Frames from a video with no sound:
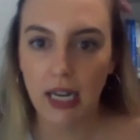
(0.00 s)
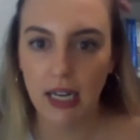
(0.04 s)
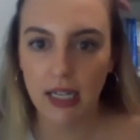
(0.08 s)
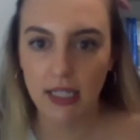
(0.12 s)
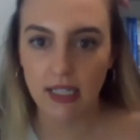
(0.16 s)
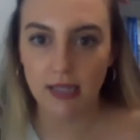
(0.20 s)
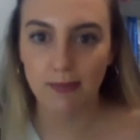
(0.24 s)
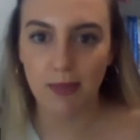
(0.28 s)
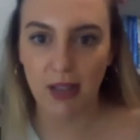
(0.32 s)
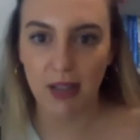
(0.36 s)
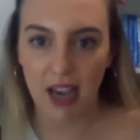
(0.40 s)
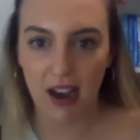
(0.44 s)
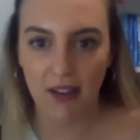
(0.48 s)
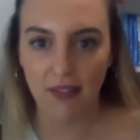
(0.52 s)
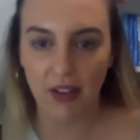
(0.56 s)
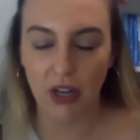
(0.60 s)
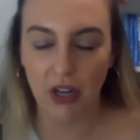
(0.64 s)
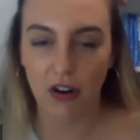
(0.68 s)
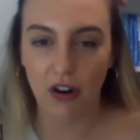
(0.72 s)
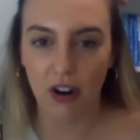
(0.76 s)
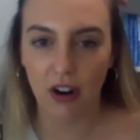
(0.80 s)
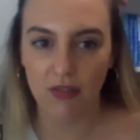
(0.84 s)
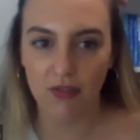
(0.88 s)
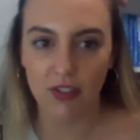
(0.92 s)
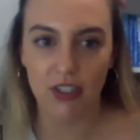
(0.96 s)
need to be having
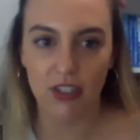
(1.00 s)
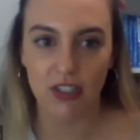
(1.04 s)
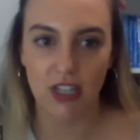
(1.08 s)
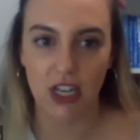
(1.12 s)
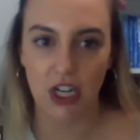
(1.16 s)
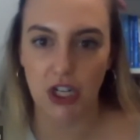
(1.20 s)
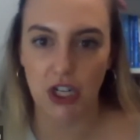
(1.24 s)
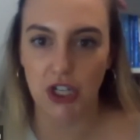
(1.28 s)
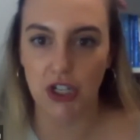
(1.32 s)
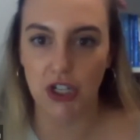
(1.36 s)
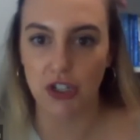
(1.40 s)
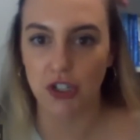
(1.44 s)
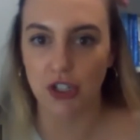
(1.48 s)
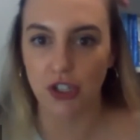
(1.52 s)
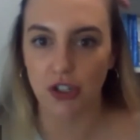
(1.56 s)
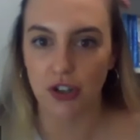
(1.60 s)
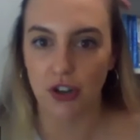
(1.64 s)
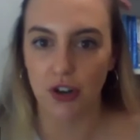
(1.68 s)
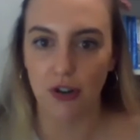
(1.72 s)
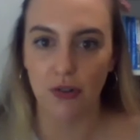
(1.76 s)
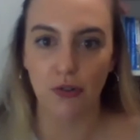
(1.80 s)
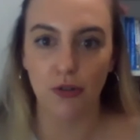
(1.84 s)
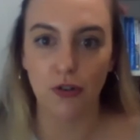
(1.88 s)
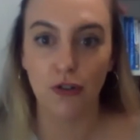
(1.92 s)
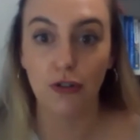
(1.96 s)
conversations,
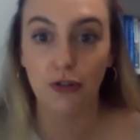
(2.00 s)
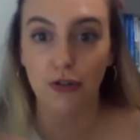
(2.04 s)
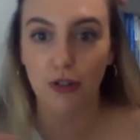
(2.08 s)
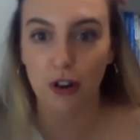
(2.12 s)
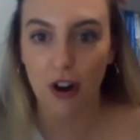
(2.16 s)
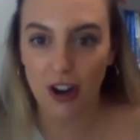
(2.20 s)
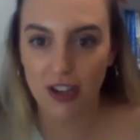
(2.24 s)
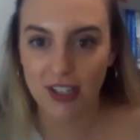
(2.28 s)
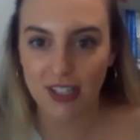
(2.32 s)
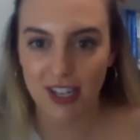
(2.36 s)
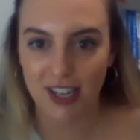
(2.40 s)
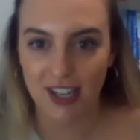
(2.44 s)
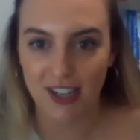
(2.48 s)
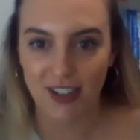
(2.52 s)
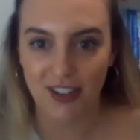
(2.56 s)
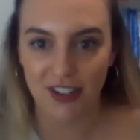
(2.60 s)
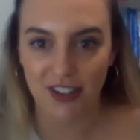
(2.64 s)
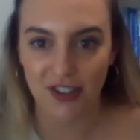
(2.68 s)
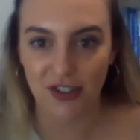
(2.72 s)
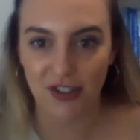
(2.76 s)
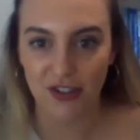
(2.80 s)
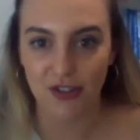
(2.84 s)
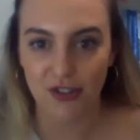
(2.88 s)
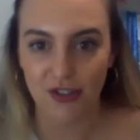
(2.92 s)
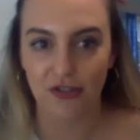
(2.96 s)
cross
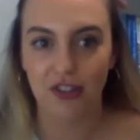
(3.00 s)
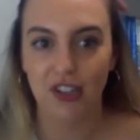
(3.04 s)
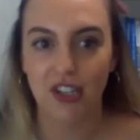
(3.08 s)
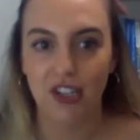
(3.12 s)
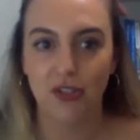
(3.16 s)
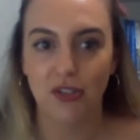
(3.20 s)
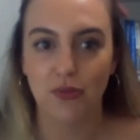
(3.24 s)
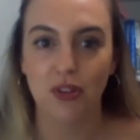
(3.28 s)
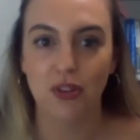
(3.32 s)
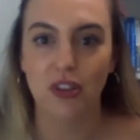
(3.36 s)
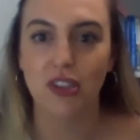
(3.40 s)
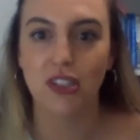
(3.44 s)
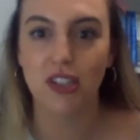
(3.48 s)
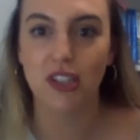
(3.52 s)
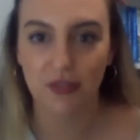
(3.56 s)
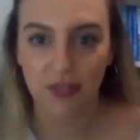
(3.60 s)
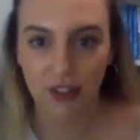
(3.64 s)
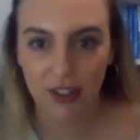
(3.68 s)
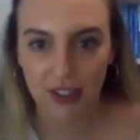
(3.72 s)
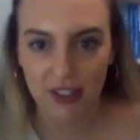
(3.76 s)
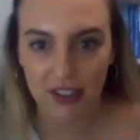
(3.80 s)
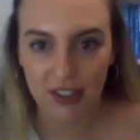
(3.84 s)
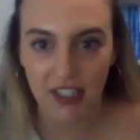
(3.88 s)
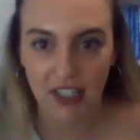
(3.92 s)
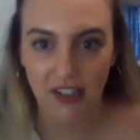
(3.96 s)
industries with
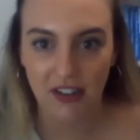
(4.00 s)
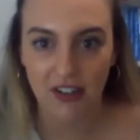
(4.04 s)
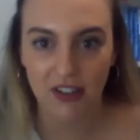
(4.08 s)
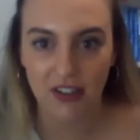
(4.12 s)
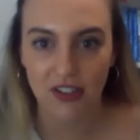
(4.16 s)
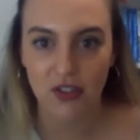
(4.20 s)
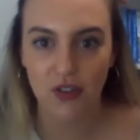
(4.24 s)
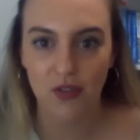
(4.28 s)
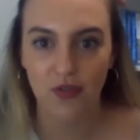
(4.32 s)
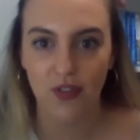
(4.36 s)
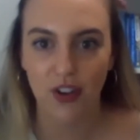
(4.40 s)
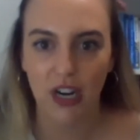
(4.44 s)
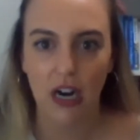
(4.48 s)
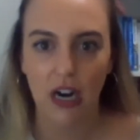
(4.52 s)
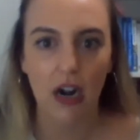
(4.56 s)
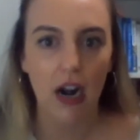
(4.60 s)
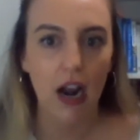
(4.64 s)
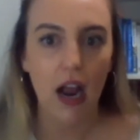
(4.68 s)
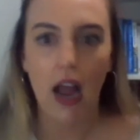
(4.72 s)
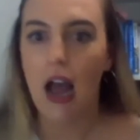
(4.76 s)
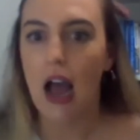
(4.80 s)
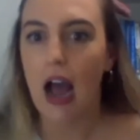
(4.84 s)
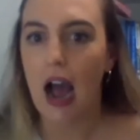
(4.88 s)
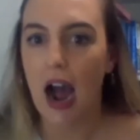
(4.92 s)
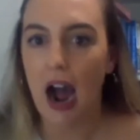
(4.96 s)
different leaders to figure out
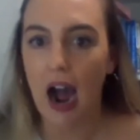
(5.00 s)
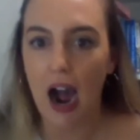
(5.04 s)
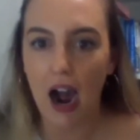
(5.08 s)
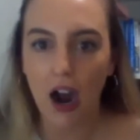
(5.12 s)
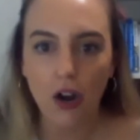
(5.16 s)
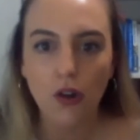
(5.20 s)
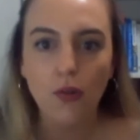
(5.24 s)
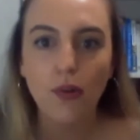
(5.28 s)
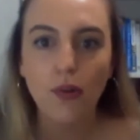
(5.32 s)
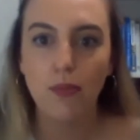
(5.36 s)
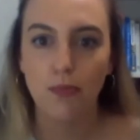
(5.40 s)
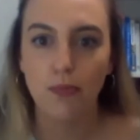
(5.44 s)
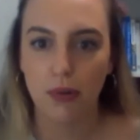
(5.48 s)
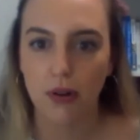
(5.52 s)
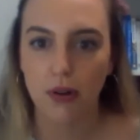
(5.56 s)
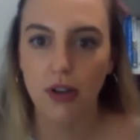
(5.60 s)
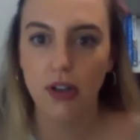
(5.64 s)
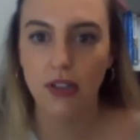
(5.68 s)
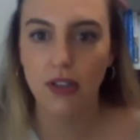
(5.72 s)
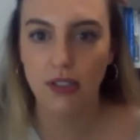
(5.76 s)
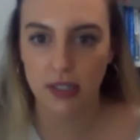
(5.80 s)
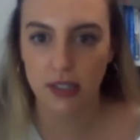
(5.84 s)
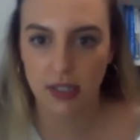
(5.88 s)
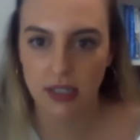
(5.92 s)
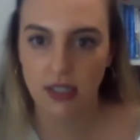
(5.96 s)
how do we
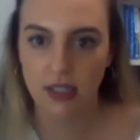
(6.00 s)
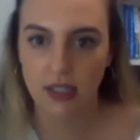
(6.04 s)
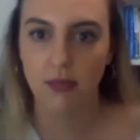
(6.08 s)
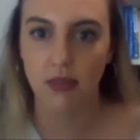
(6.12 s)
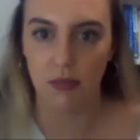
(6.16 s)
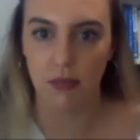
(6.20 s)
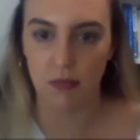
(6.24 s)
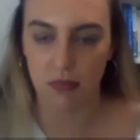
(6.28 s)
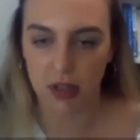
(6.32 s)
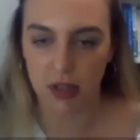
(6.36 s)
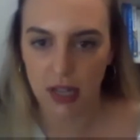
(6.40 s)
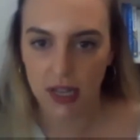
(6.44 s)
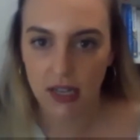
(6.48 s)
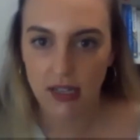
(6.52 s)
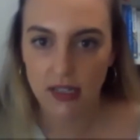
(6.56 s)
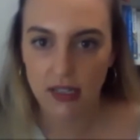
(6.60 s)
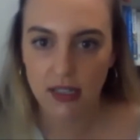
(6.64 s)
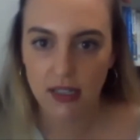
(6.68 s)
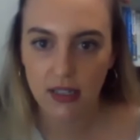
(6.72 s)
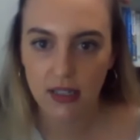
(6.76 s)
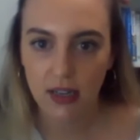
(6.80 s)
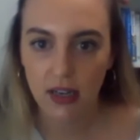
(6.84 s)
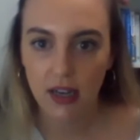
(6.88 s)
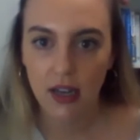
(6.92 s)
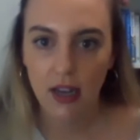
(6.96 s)
put systems in
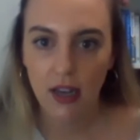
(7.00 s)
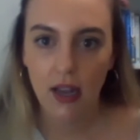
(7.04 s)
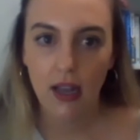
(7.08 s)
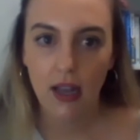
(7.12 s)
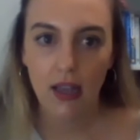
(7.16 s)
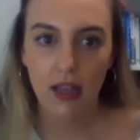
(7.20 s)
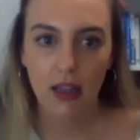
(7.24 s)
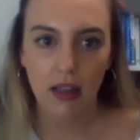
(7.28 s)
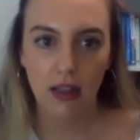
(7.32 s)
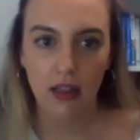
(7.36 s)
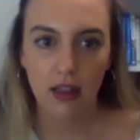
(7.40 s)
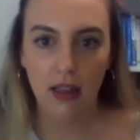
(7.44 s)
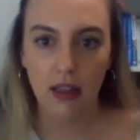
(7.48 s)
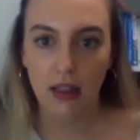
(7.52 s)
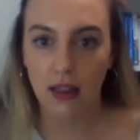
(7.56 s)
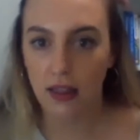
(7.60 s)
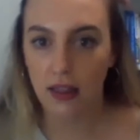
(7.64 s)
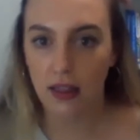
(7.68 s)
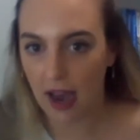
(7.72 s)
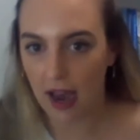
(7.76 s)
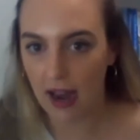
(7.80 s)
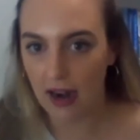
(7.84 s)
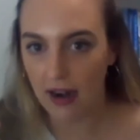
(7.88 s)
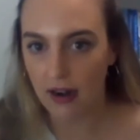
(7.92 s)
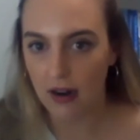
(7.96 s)
place
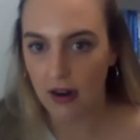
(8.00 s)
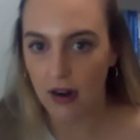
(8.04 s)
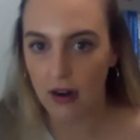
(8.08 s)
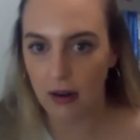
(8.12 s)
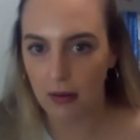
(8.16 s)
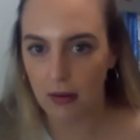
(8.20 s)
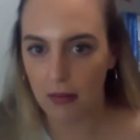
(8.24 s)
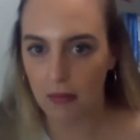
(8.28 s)
that